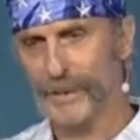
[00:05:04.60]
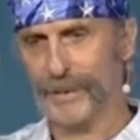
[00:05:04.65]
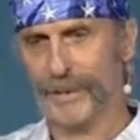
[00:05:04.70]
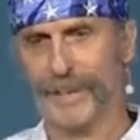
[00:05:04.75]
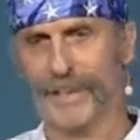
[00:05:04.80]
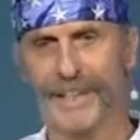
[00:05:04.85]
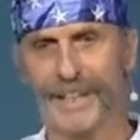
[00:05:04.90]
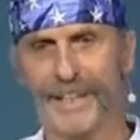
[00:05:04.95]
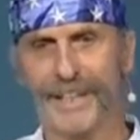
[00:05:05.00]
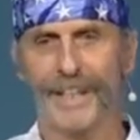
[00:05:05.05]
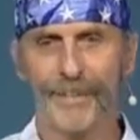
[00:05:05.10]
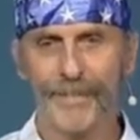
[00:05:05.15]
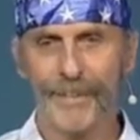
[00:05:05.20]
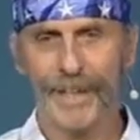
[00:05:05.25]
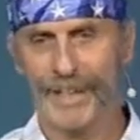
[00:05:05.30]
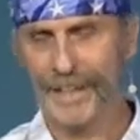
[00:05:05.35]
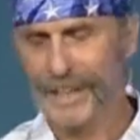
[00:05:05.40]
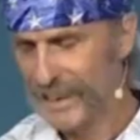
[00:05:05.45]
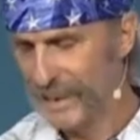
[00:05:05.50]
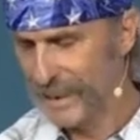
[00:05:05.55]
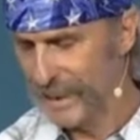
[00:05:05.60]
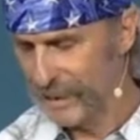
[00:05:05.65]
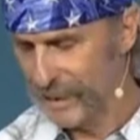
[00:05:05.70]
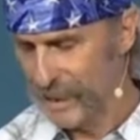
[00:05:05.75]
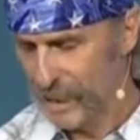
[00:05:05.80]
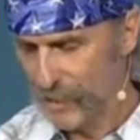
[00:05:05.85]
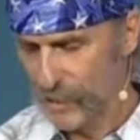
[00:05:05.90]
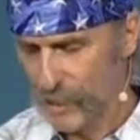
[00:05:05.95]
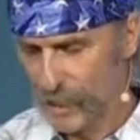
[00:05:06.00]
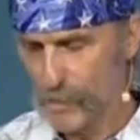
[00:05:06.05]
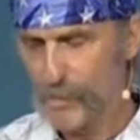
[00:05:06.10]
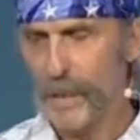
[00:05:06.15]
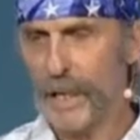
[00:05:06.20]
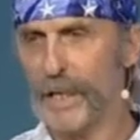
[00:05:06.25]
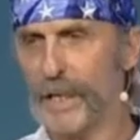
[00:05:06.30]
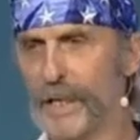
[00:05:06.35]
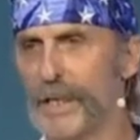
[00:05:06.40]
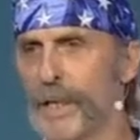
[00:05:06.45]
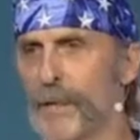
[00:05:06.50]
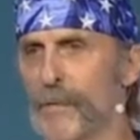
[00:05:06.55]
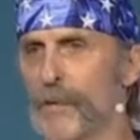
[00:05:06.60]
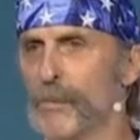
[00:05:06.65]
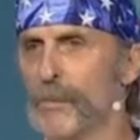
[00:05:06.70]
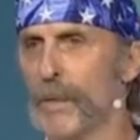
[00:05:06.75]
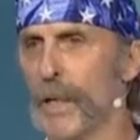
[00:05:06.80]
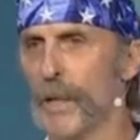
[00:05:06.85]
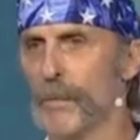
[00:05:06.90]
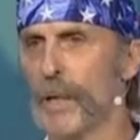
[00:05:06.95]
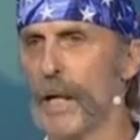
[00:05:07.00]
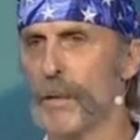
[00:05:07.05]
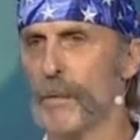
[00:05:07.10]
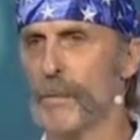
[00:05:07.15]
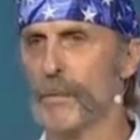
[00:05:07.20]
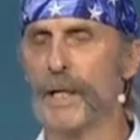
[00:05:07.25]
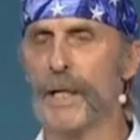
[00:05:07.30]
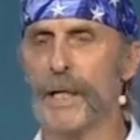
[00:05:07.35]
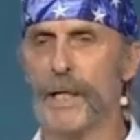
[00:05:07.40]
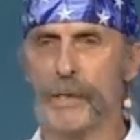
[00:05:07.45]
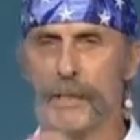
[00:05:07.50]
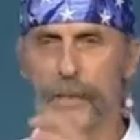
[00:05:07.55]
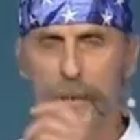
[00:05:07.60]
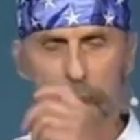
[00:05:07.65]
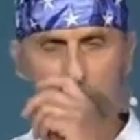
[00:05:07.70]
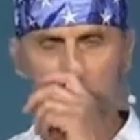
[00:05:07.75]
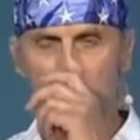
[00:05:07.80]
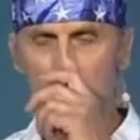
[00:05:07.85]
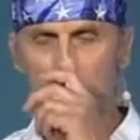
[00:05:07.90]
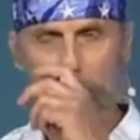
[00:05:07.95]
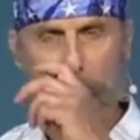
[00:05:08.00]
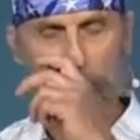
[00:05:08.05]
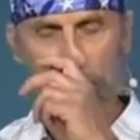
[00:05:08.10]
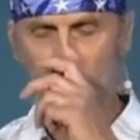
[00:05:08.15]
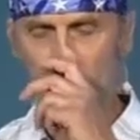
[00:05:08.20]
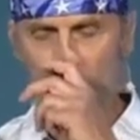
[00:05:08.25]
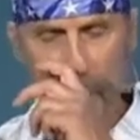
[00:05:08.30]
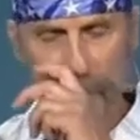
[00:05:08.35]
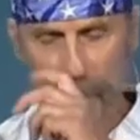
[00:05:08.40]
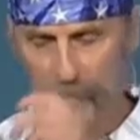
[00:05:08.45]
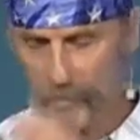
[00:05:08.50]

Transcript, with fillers: mentally, but it was my, it was my right wrist, and um,